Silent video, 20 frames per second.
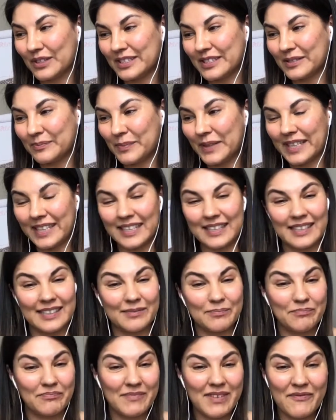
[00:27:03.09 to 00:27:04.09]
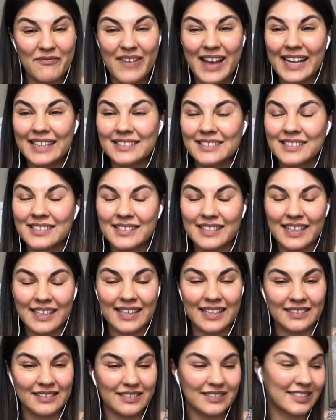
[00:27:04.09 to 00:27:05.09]
speaking at events
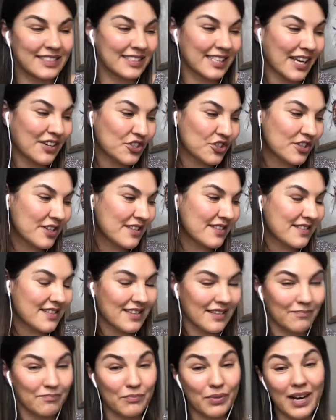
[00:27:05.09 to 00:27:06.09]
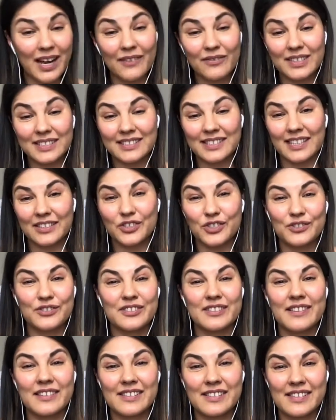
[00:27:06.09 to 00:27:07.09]
and sessions and private
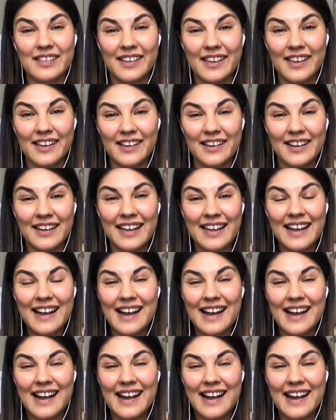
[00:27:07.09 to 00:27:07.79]
sessions this year,